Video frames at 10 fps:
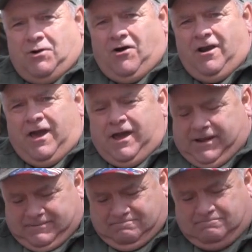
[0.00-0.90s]

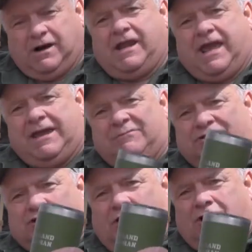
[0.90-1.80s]
morning, my name
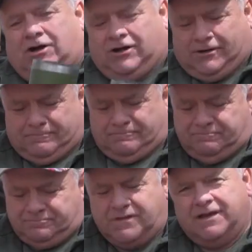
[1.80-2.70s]
is Tom.
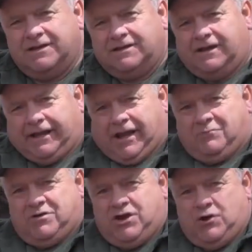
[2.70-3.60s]
I
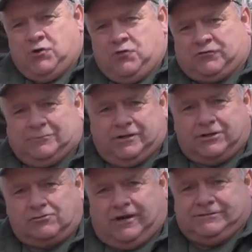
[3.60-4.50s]
come to you from the
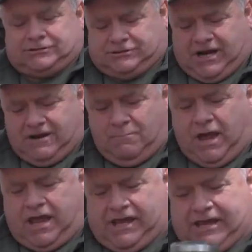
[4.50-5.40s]
great state of
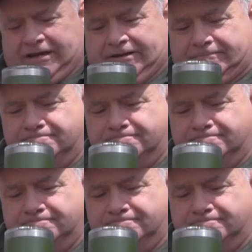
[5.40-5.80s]
Maine.